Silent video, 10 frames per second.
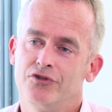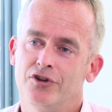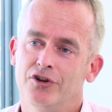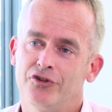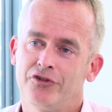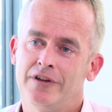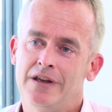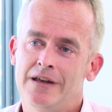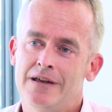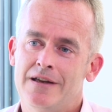cost.
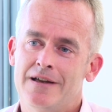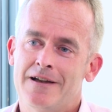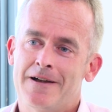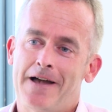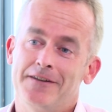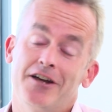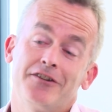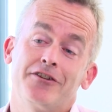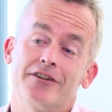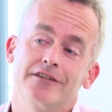
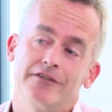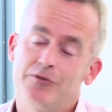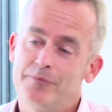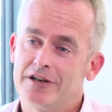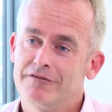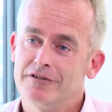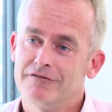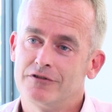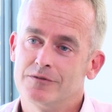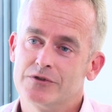Another thing that they'll
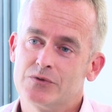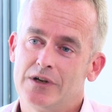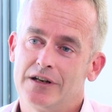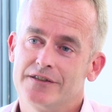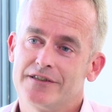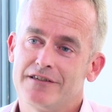benefit from as well is